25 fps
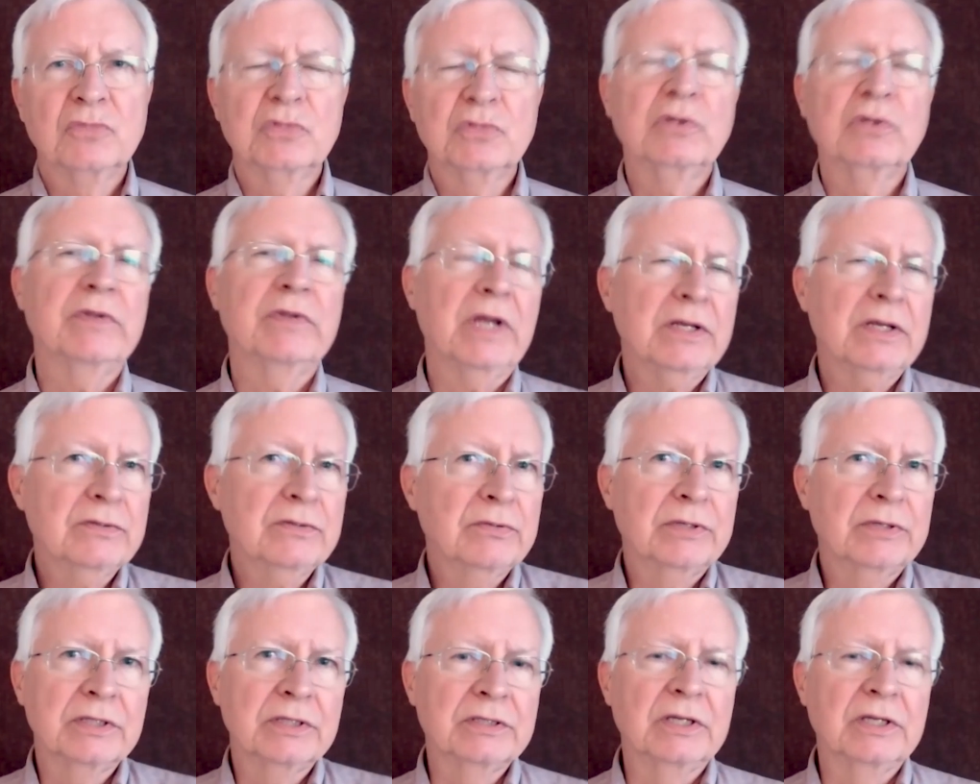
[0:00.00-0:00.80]
So that's
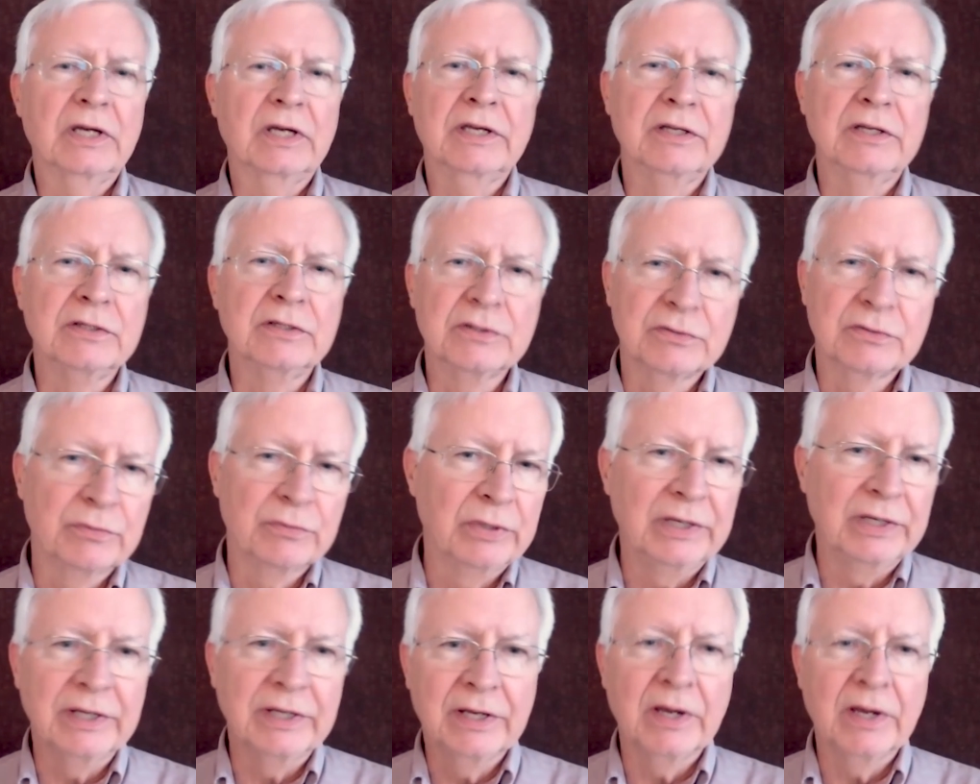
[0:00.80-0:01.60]
where the tuck-ins
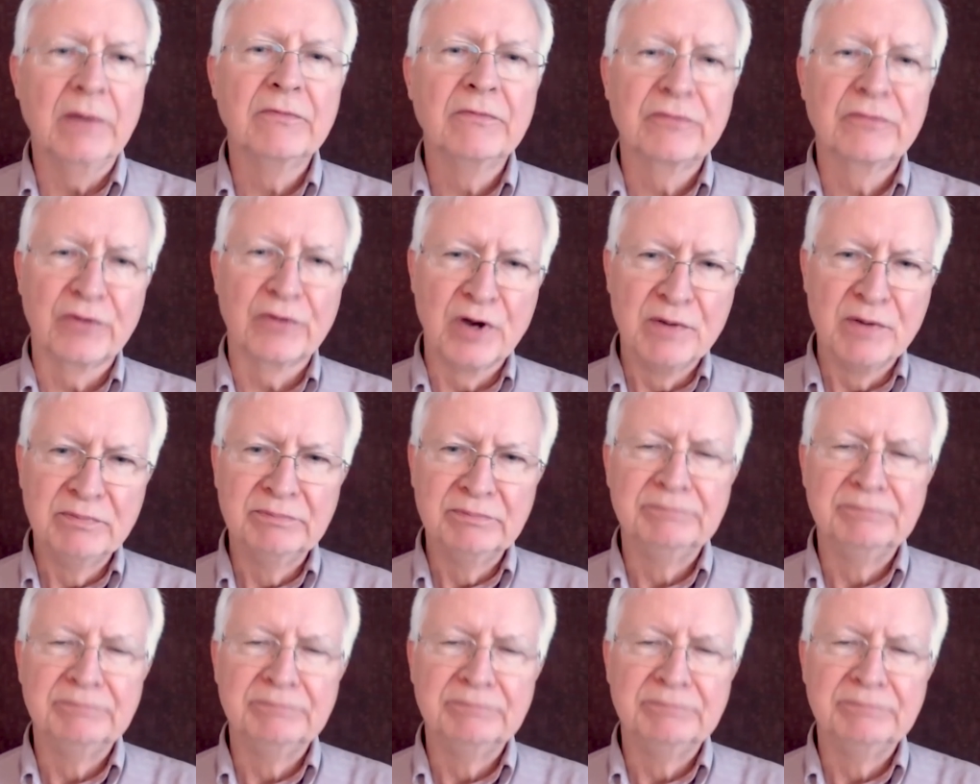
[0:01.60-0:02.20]
really come from.